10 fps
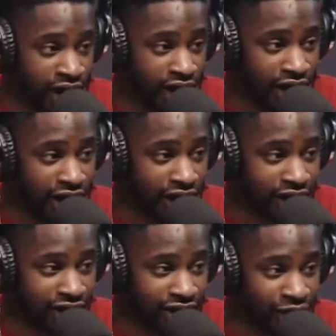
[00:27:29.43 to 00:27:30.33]

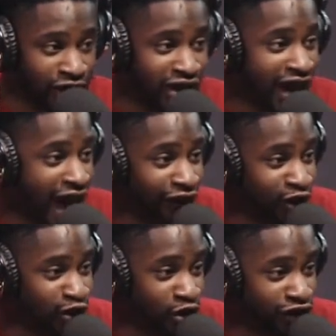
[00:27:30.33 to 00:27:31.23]
Mm-hmm. We didn't have
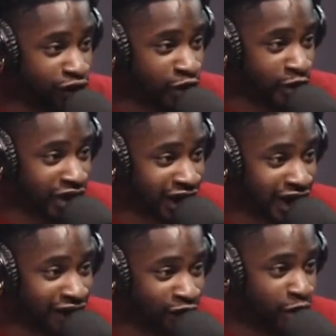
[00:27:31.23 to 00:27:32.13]
control over where we
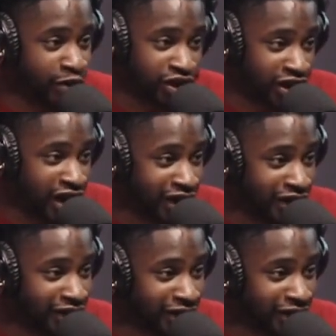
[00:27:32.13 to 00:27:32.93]
lived when we was younger.